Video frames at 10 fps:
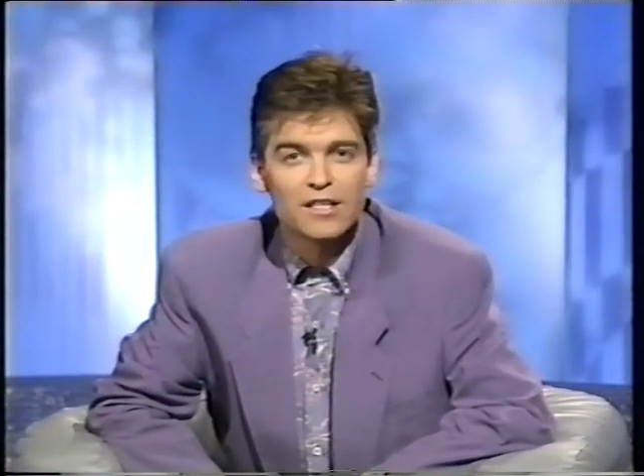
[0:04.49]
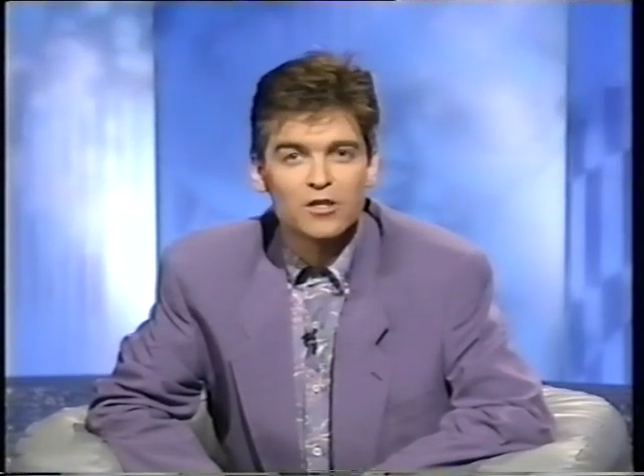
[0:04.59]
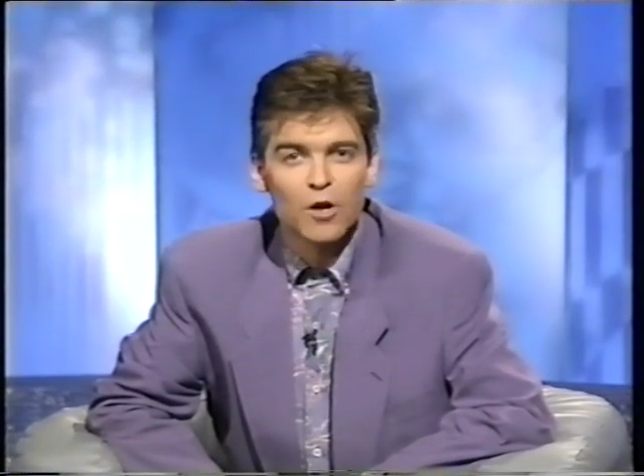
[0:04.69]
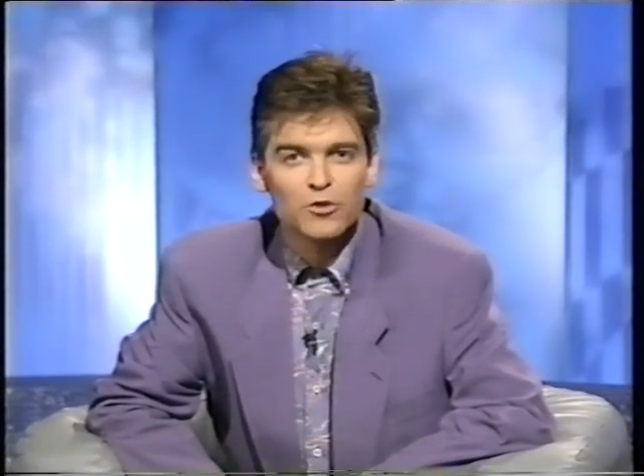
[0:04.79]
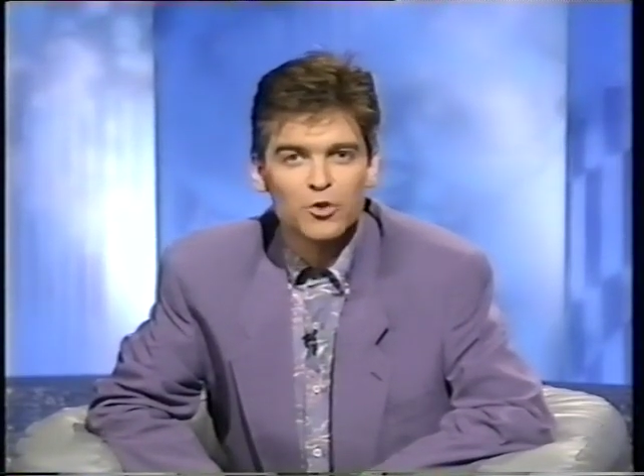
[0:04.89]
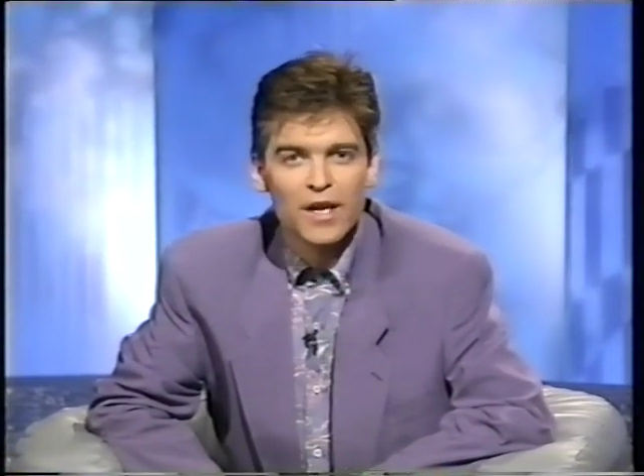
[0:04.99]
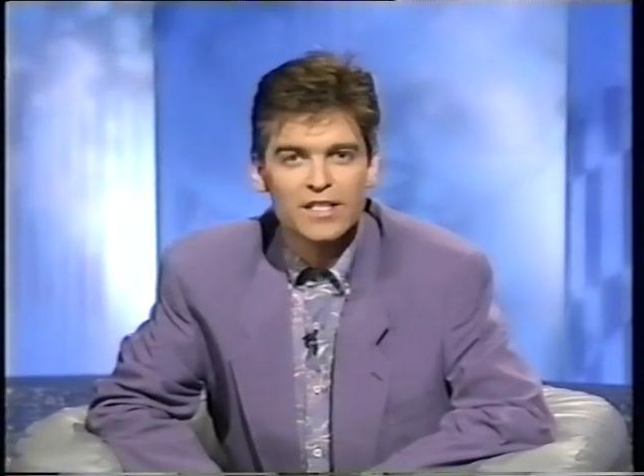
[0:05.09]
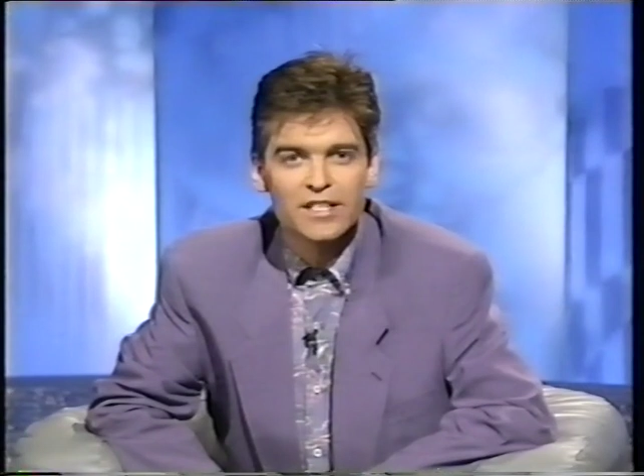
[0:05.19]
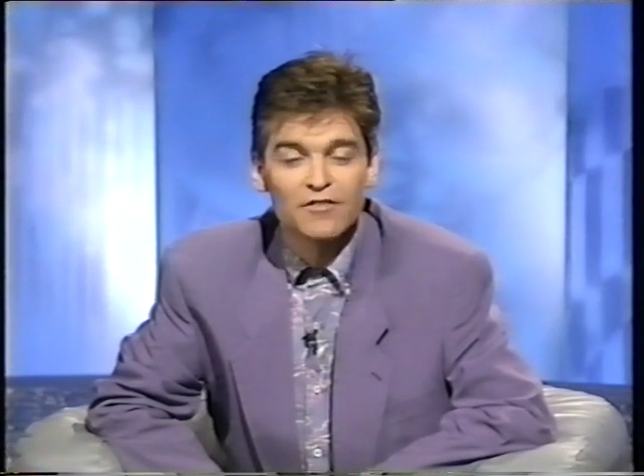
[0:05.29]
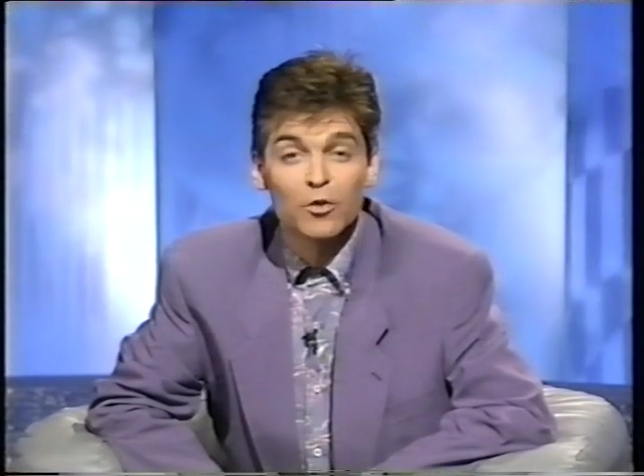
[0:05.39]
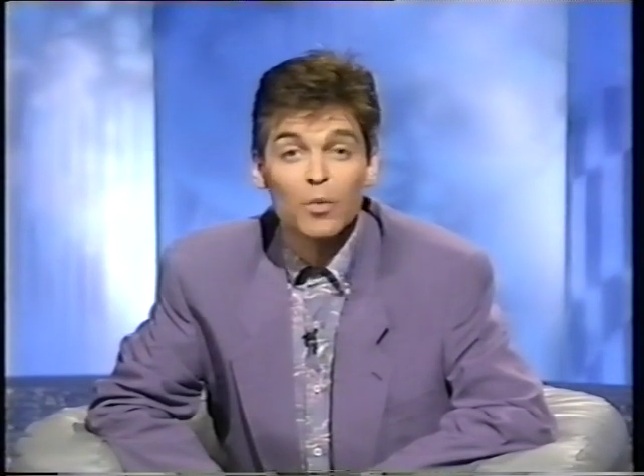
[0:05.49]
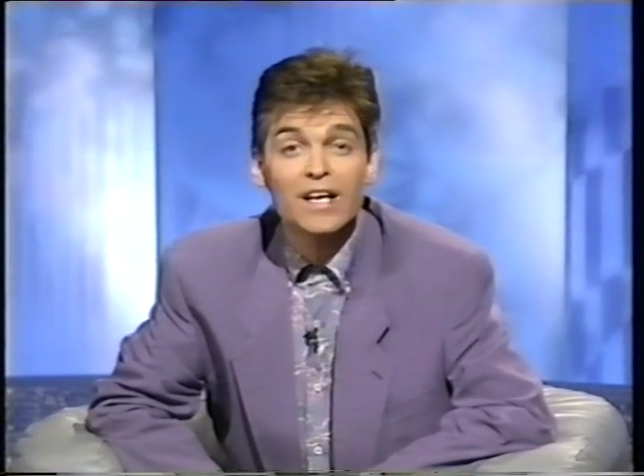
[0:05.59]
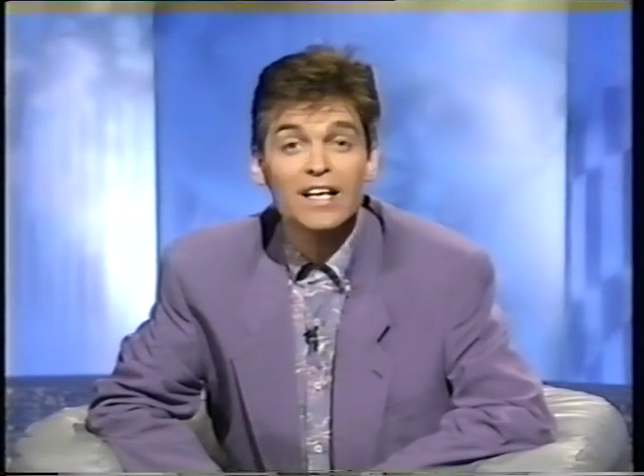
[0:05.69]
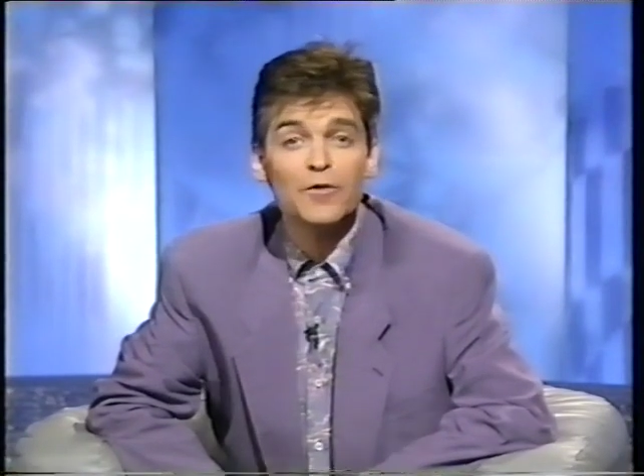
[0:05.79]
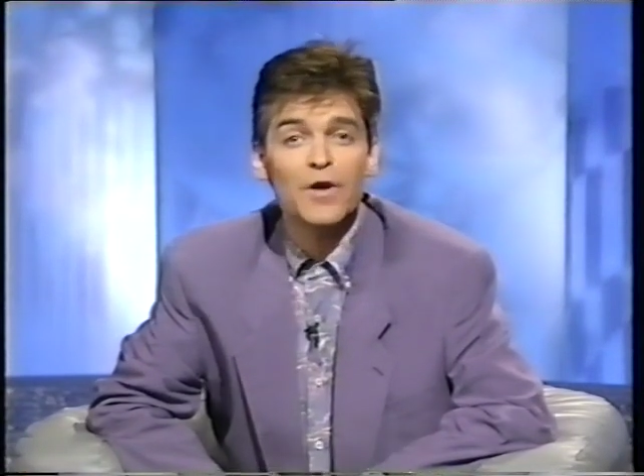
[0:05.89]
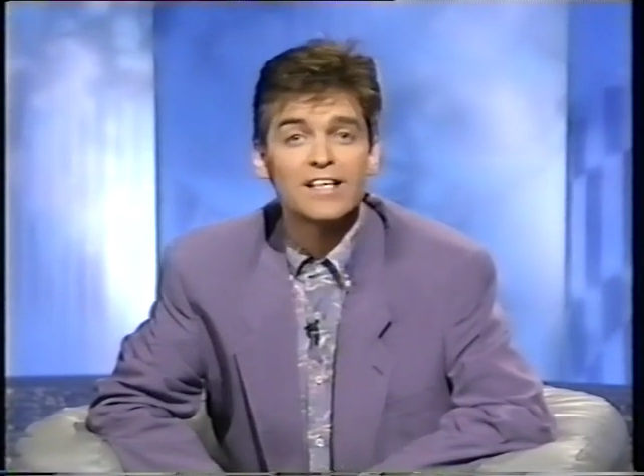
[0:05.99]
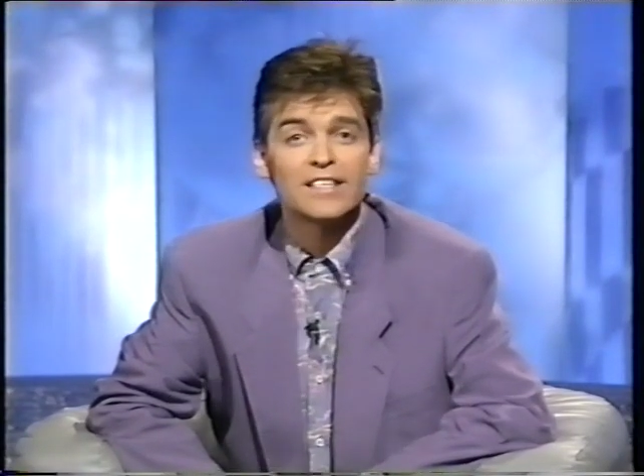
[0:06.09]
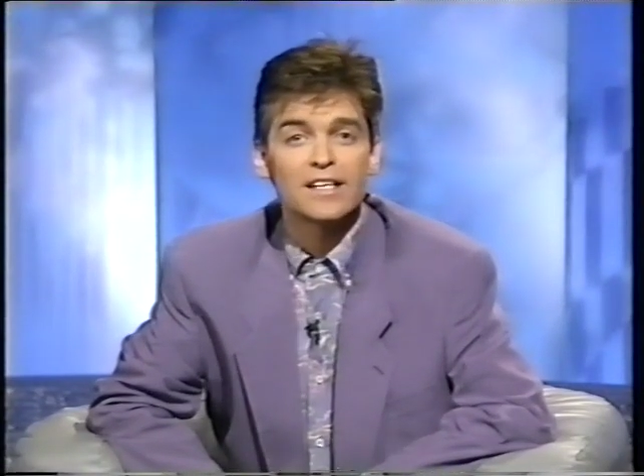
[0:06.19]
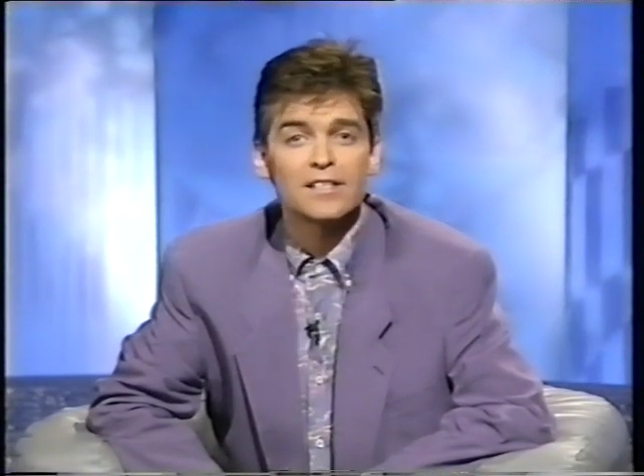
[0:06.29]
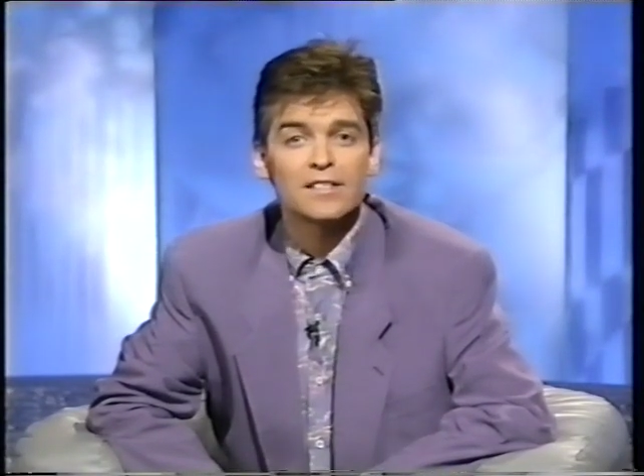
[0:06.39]
the top 20 of the weekly
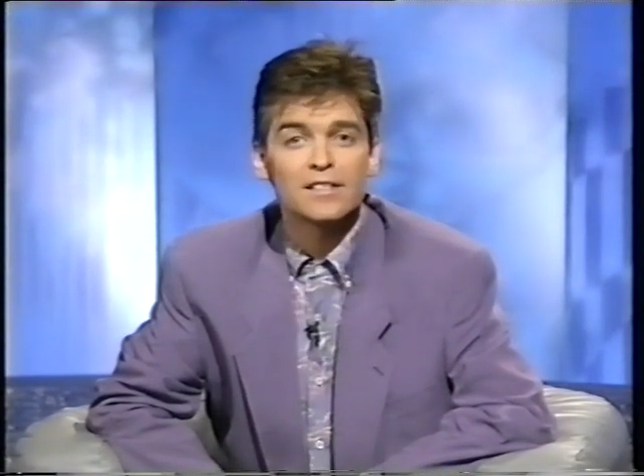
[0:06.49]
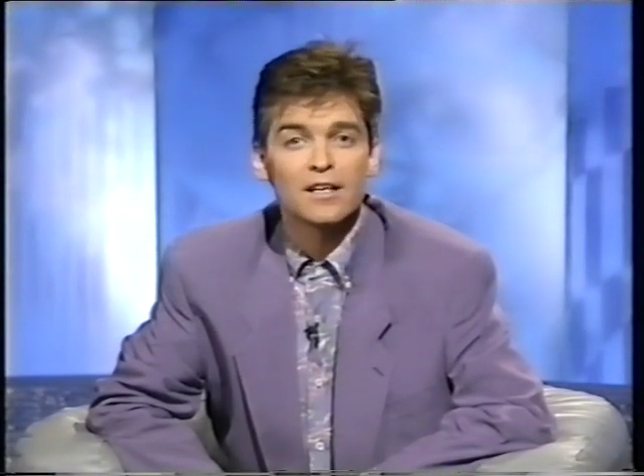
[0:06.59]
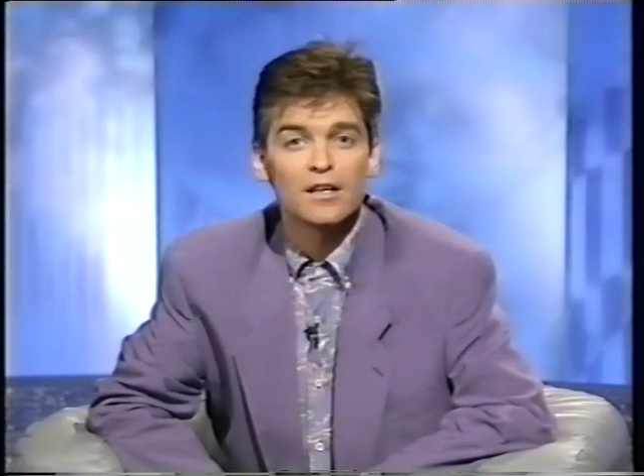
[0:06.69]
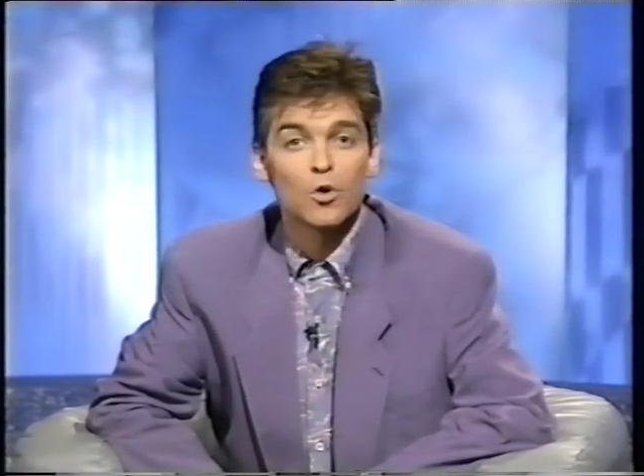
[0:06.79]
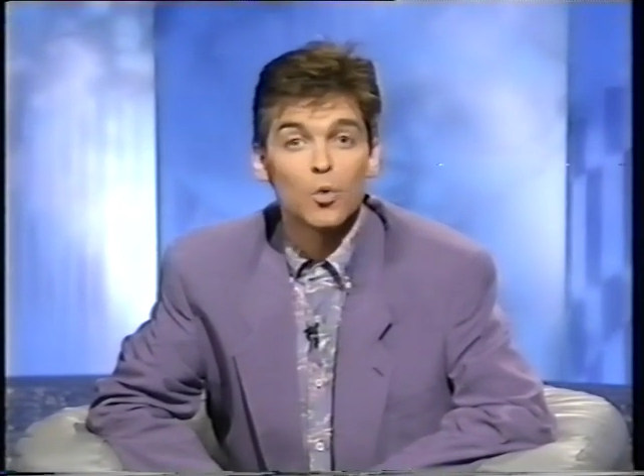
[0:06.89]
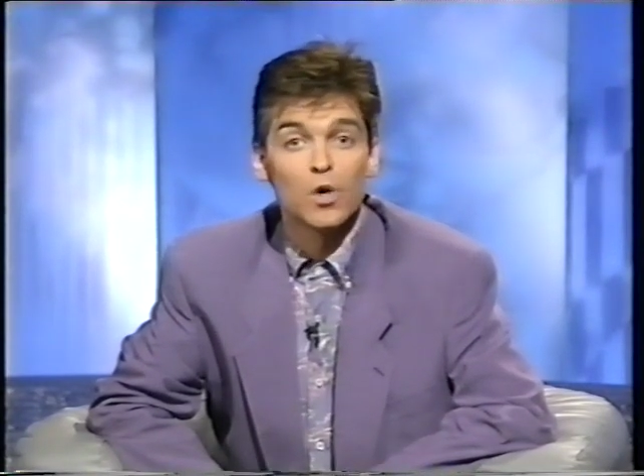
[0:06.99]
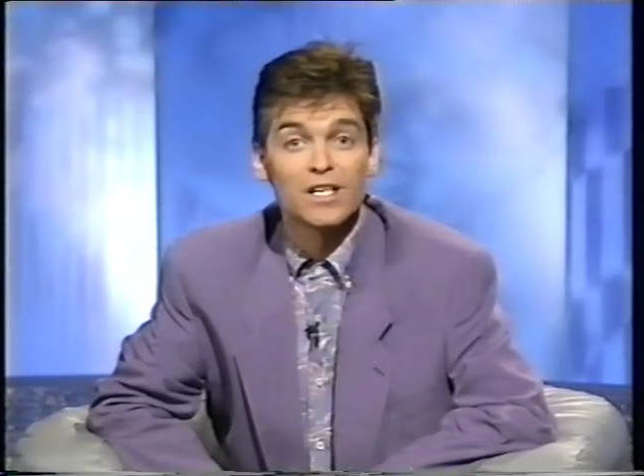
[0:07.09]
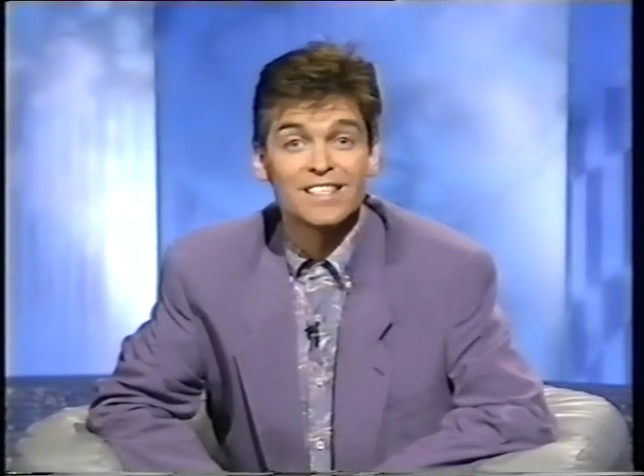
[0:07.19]
ratings was